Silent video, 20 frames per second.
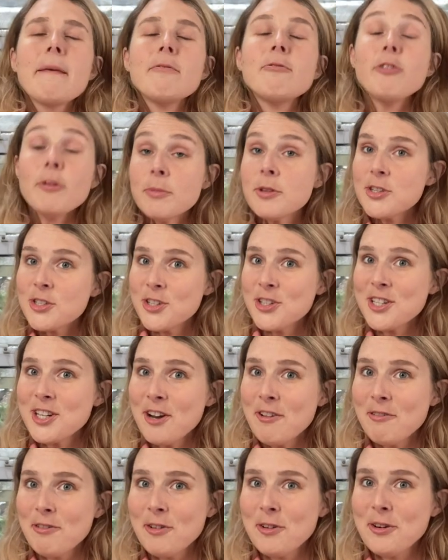From the
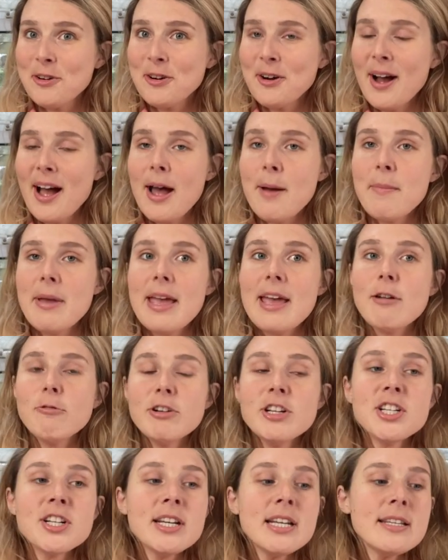Studio Floor, it
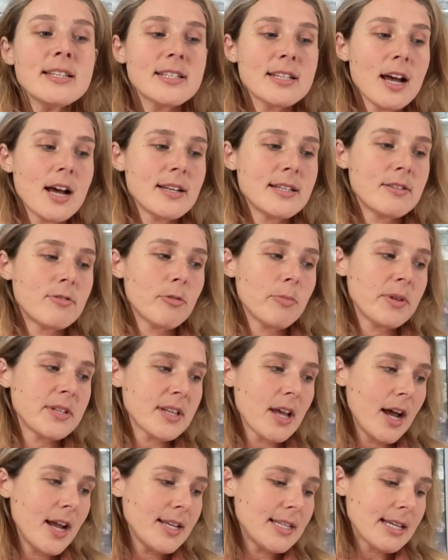originally started from
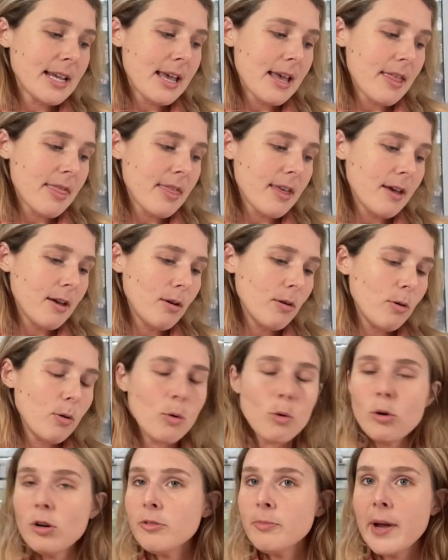this idea that
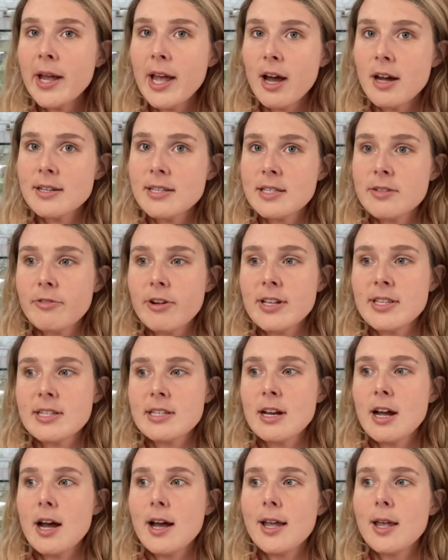all of my artist friends
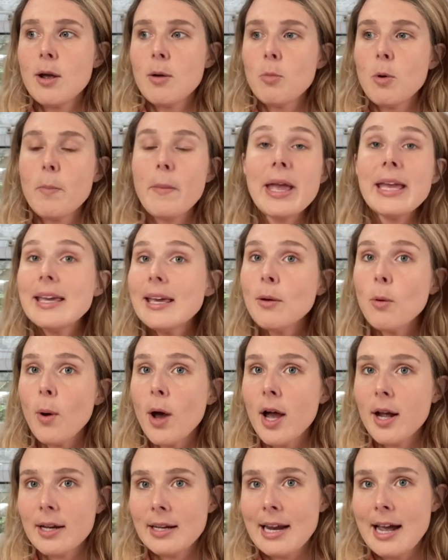and I were making
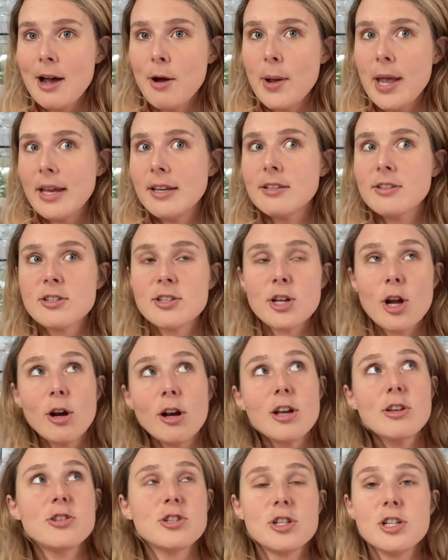work now in
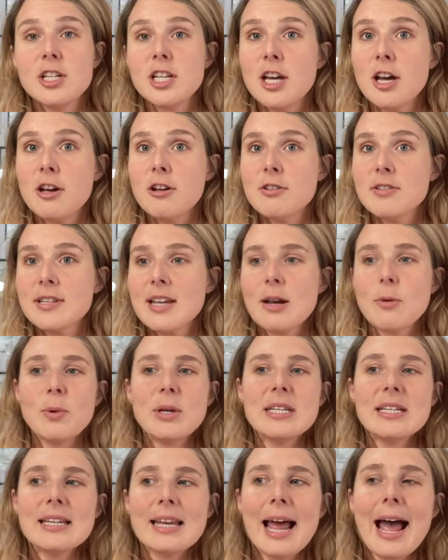solo studios, and we
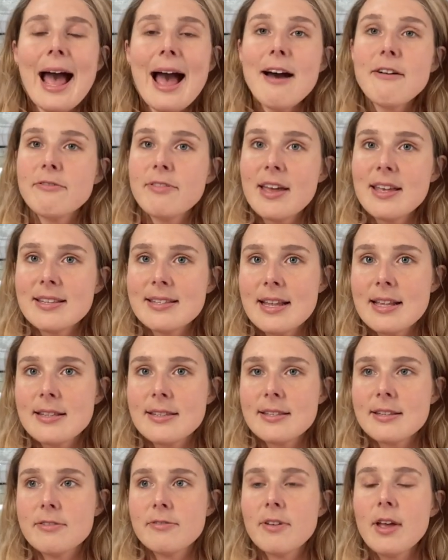didn't have that
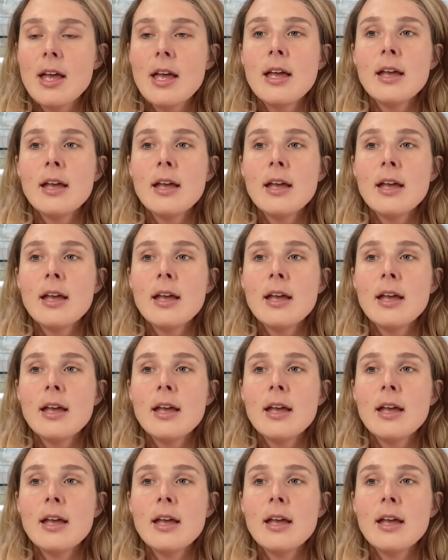sense of